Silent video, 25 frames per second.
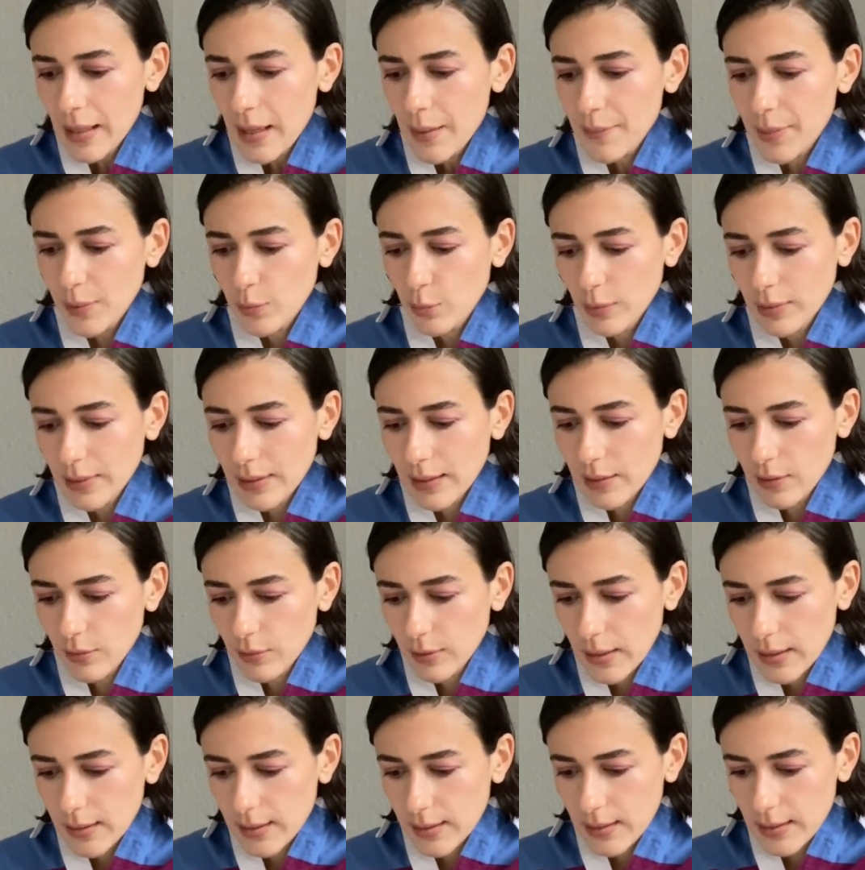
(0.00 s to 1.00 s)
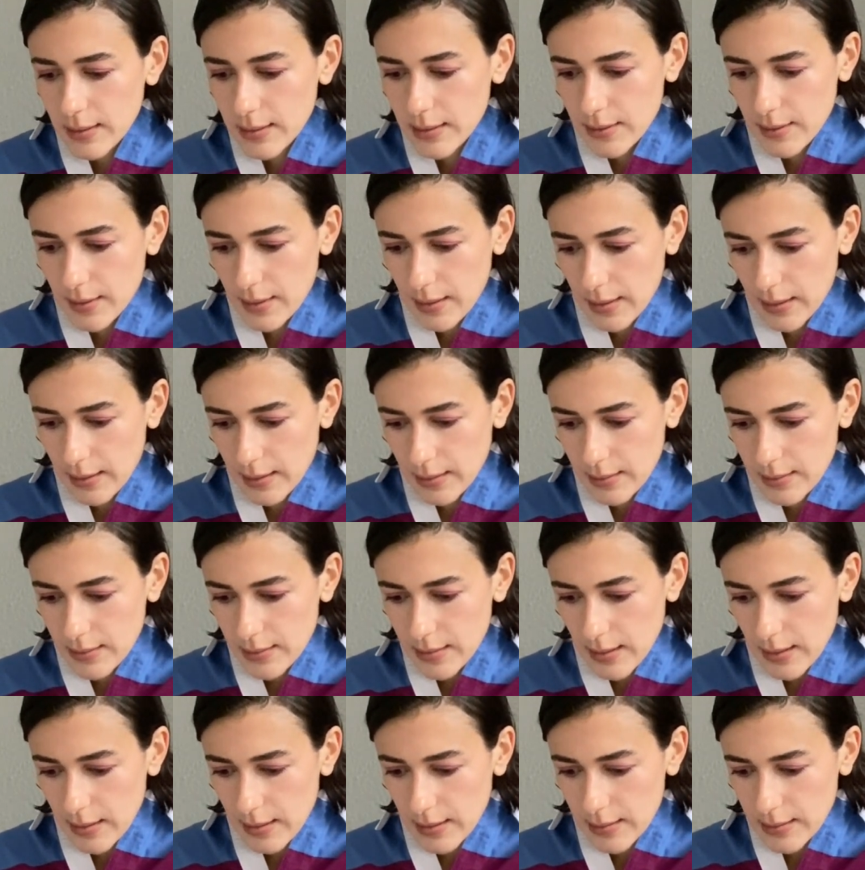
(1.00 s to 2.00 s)
But when I look at these things
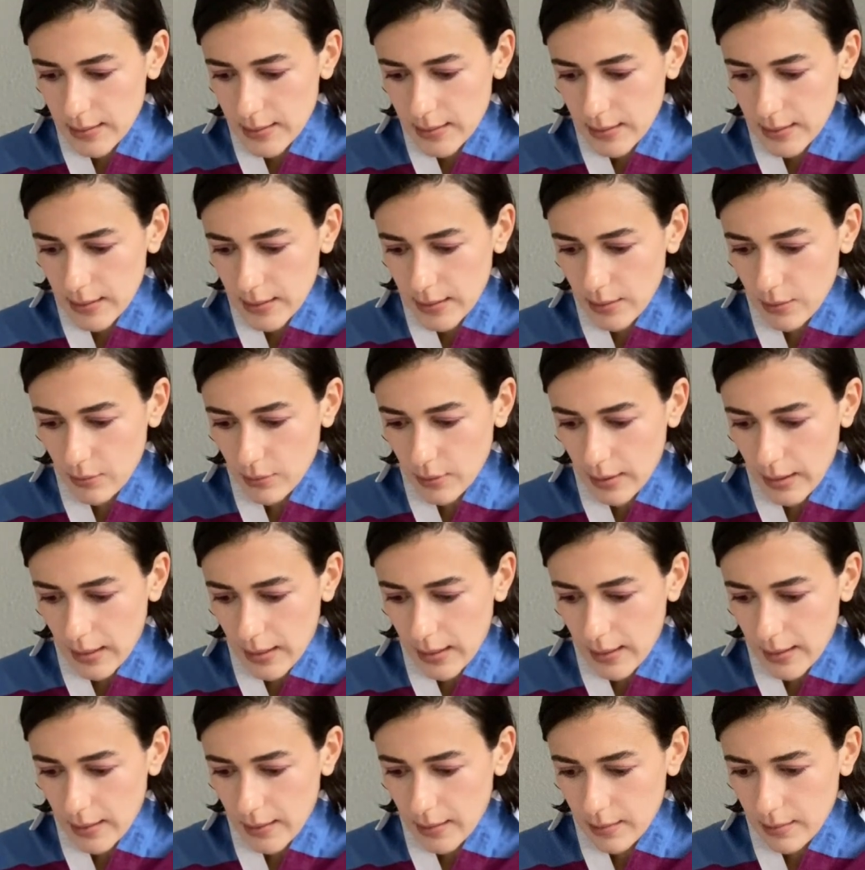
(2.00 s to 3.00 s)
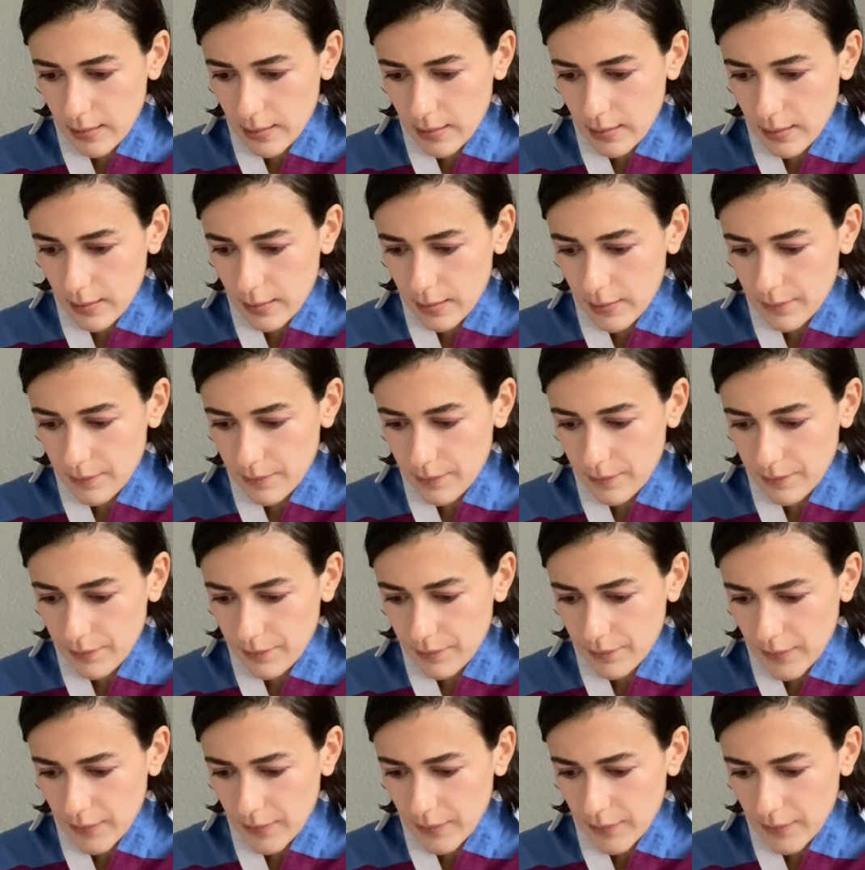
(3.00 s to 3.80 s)
and I see, okay, I